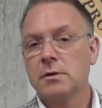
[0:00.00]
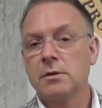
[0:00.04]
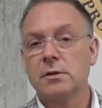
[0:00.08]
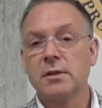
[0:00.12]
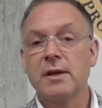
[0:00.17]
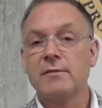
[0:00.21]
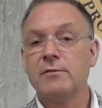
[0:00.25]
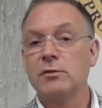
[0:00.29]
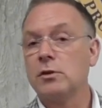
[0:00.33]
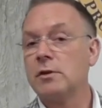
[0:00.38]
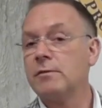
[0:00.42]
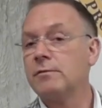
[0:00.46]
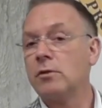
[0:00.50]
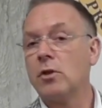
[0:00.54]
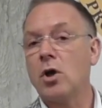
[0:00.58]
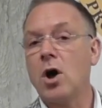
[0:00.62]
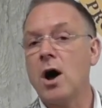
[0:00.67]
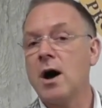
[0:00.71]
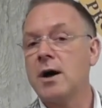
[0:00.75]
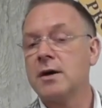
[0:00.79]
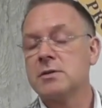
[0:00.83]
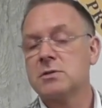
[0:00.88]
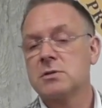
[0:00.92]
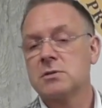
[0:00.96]
The level of
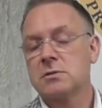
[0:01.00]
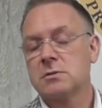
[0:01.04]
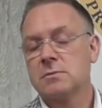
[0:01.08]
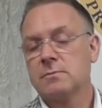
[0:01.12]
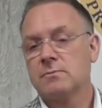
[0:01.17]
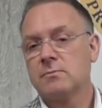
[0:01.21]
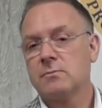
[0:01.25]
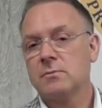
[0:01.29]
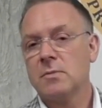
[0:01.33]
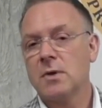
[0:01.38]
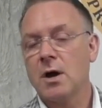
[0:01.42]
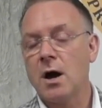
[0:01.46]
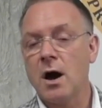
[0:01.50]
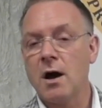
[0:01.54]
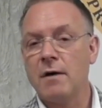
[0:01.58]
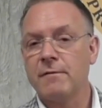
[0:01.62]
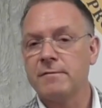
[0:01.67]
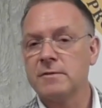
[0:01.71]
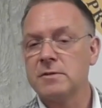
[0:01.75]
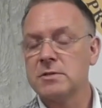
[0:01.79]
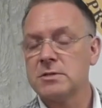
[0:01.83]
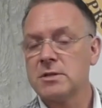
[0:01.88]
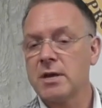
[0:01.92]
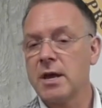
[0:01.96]
loss. I
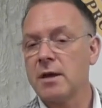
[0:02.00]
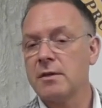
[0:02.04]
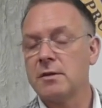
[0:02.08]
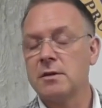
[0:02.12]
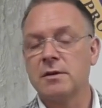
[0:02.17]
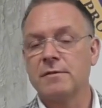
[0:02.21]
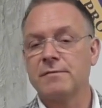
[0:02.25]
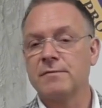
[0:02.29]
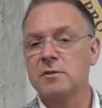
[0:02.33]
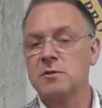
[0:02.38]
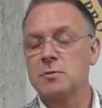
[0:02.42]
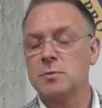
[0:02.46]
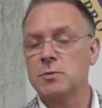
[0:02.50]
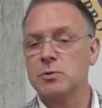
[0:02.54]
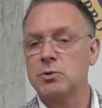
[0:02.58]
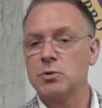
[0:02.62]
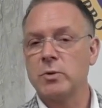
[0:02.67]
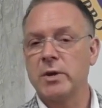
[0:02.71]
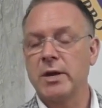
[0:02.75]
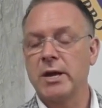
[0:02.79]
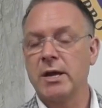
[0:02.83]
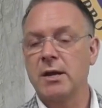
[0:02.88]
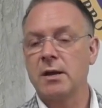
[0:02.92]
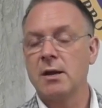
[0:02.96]
often say the difference
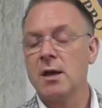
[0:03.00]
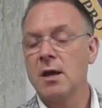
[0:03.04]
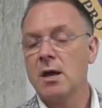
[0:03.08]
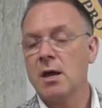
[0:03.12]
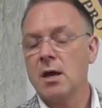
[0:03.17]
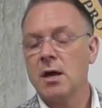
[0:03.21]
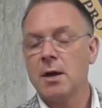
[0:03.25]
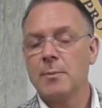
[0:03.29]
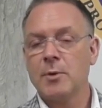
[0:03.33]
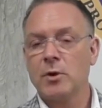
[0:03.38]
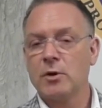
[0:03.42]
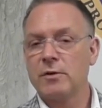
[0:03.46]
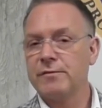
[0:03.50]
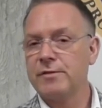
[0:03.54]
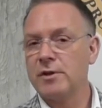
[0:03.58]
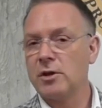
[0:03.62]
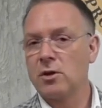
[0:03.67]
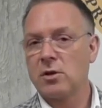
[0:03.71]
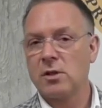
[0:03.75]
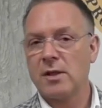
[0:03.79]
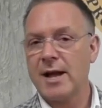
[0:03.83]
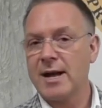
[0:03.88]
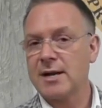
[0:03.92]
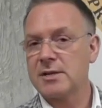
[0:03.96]
between a motor
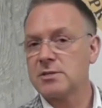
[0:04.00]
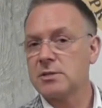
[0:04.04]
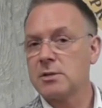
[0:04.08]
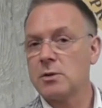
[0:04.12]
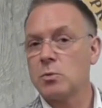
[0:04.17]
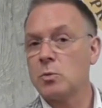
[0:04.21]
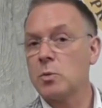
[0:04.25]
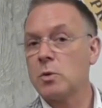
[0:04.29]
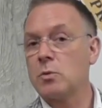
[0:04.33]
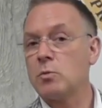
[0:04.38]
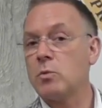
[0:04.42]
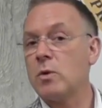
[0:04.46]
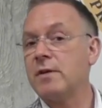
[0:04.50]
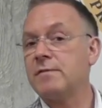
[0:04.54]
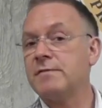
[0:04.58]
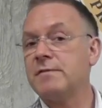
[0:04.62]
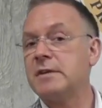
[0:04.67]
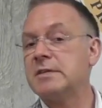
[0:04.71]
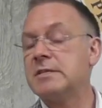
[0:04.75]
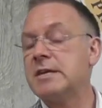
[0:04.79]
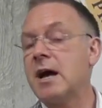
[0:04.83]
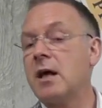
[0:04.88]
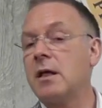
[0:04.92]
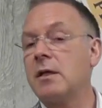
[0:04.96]
vehicle accident with one
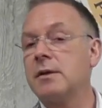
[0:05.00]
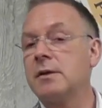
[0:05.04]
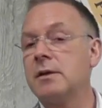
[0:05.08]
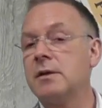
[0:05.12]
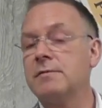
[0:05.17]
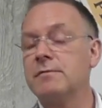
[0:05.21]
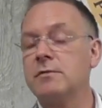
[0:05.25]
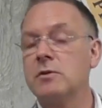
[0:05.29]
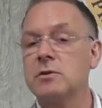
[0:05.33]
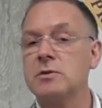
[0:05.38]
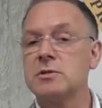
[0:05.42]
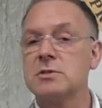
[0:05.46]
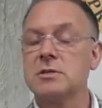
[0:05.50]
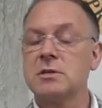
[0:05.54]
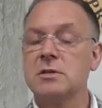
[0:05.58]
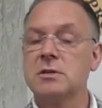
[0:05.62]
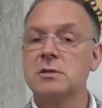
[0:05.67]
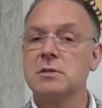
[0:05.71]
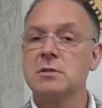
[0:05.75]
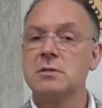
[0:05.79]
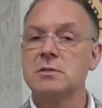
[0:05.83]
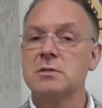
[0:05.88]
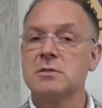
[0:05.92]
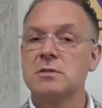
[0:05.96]
fatality
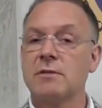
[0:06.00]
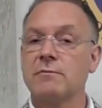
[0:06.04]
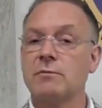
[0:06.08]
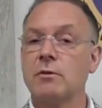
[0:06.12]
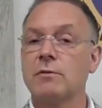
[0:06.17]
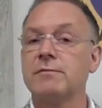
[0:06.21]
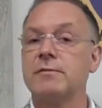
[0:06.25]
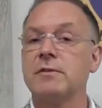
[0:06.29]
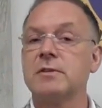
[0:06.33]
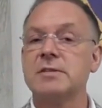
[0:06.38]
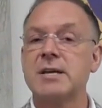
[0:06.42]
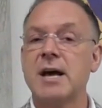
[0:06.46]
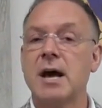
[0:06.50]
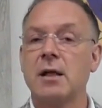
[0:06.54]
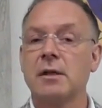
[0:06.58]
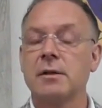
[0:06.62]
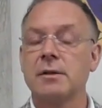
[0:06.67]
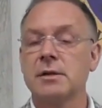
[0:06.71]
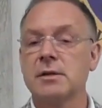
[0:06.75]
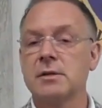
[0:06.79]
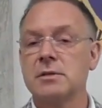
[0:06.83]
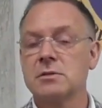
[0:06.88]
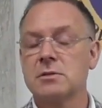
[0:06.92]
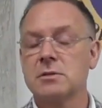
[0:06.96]
versus several
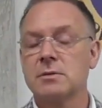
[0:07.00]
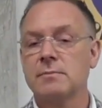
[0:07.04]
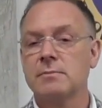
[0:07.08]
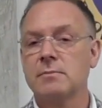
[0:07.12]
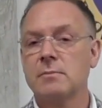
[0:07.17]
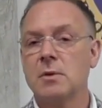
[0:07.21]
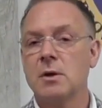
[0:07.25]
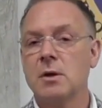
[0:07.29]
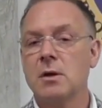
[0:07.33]
fatalities,